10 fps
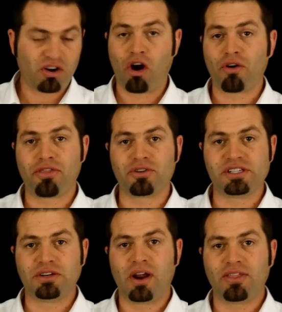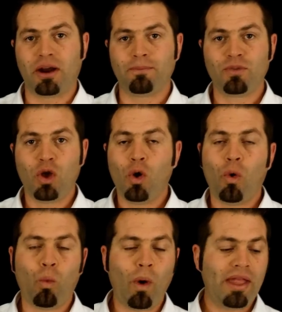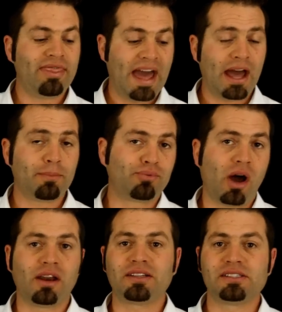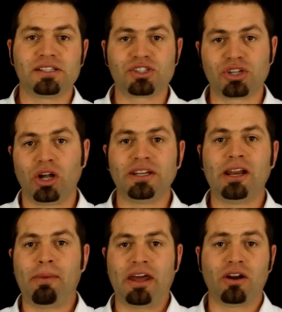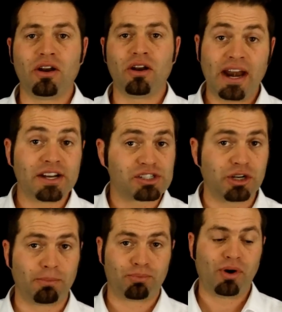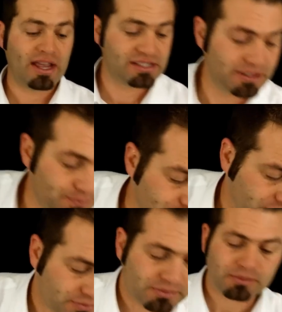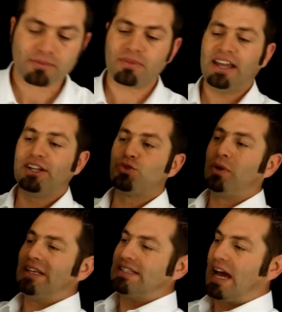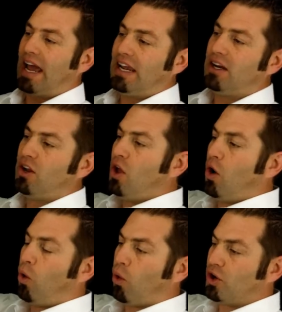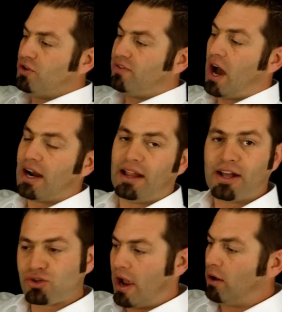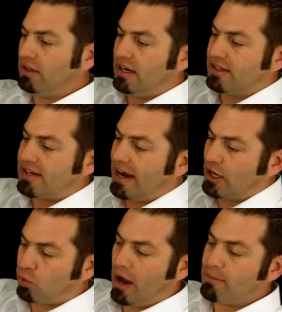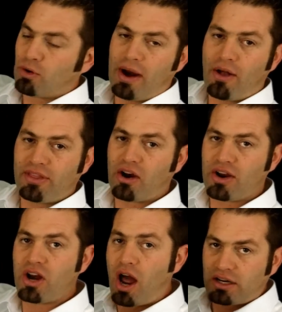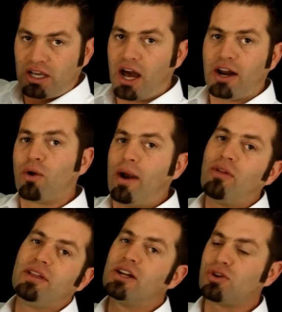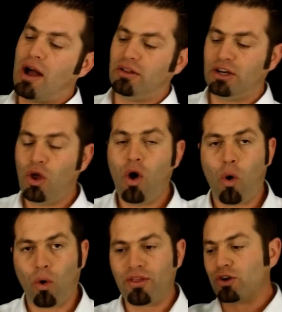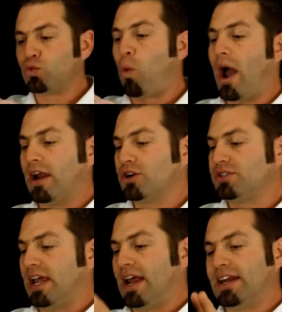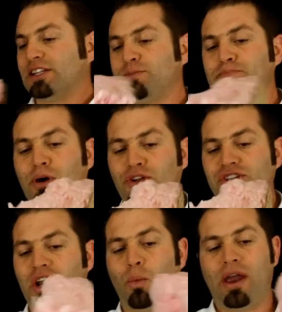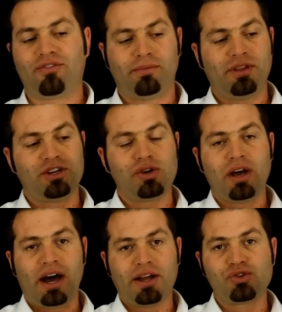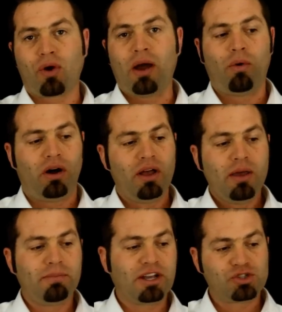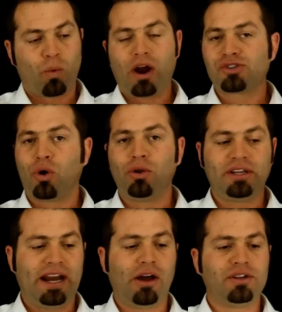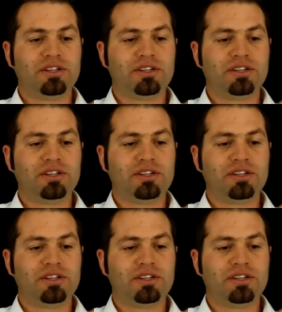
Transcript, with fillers: an R13 right there. When that product is installed in a manner that it is compressed and it's really tight, or you've got an electrical outlet and it's kind of crammed around there and not cut around the electrical outlet, or there's wires and it's bulging away from the uh, drywall because the wires are holding it out